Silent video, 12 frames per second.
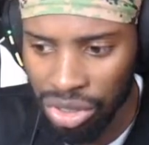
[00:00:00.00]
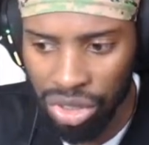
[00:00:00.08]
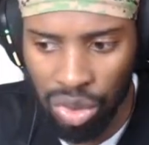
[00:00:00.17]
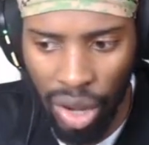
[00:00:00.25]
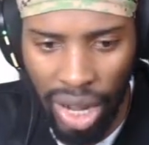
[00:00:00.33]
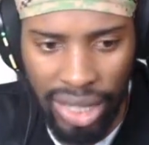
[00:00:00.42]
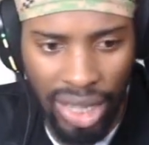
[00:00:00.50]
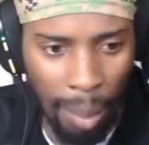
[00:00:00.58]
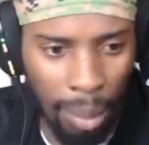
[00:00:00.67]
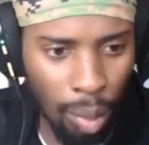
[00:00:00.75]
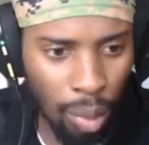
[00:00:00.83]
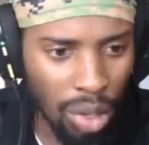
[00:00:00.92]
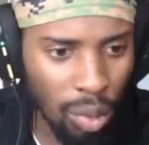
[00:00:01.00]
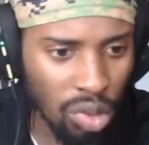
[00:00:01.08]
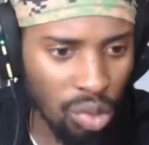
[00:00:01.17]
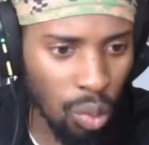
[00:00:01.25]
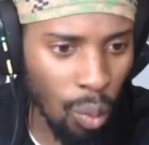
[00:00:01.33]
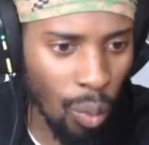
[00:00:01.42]
Drake, that booty
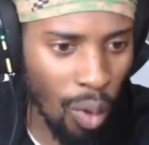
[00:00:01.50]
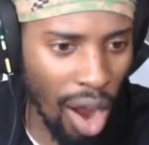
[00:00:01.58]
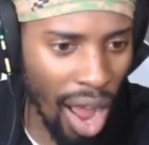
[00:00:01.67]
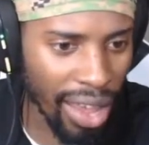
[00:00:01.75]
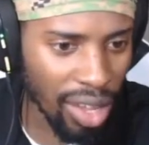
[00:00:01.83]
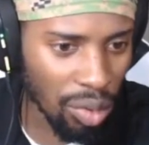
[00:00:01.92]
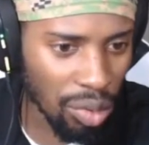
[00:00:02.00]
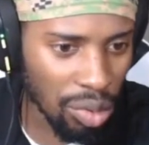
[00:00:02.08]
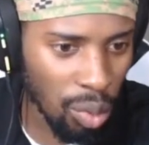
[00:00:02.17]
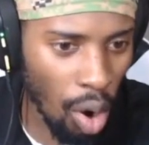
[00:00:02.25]
was wild.